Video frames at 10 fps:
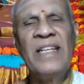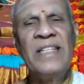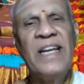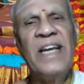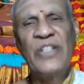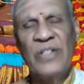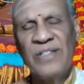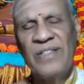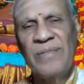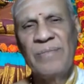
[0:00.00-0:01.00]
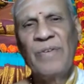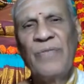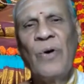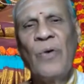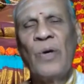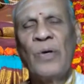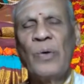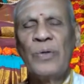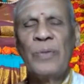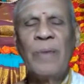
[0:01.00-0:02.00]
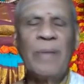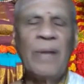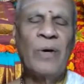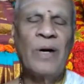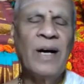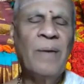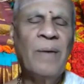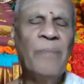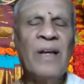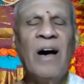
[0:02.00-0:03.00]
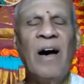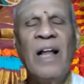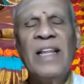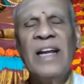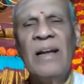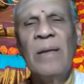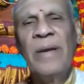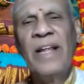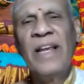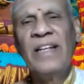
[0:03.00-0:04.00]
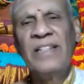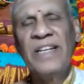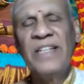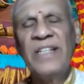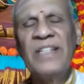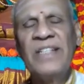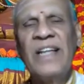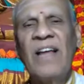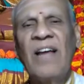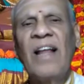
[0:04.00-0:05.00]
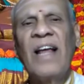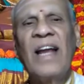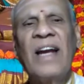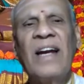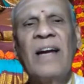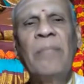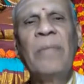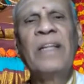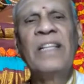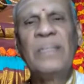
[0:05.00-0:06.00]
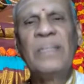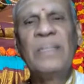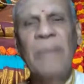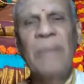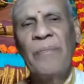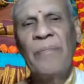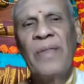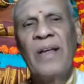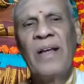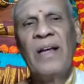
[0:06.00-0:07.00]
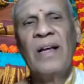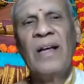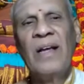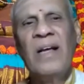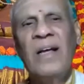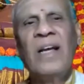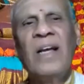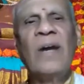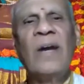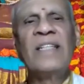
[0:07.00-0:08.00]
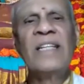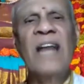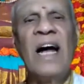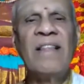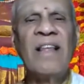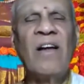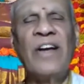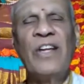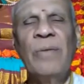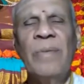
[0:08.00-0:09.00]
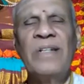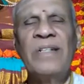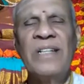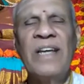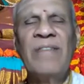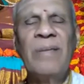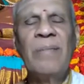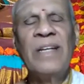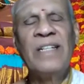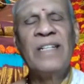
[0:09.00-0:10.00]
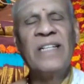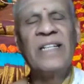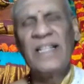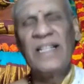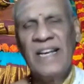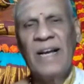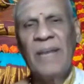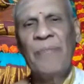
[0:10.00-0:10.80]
stations. Before one goes to Brahmaloka, all the intermediary stations, they are all connected by this manner. Now let us see the other arguments given by Shankaracharya.